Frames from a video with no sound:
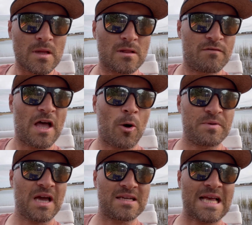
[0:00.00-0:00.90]
Love to
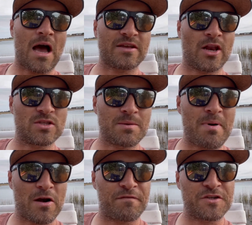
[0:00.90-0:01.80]
help you guys out and get on some
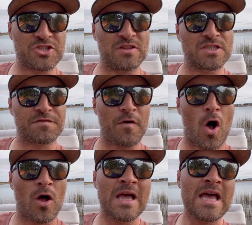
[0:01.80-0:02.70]
better fishing this
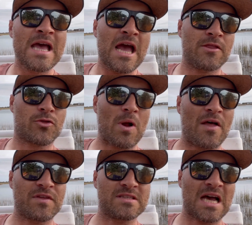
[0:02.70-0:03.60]
fall and
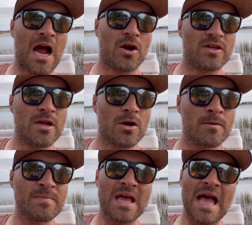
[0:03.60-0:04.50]
throughout the entire
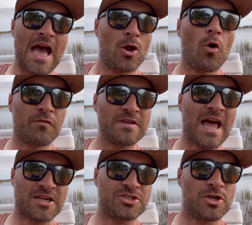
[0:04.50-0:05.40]
year, and hopefully
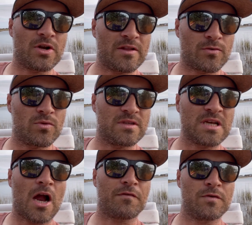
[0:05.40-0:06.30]
next year and through the
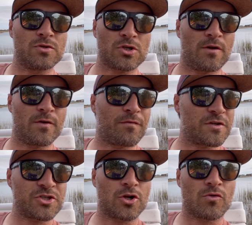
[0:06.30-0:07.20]
entire future of your
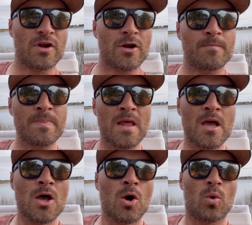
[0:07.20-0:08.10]
fishing career.
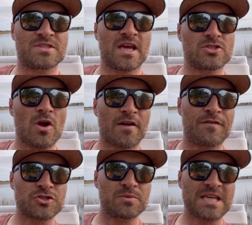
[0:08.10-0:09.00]
Once again, it's Greg at
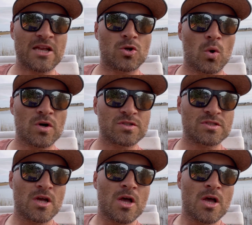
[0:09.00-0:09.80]
Fisherman's Headquarters.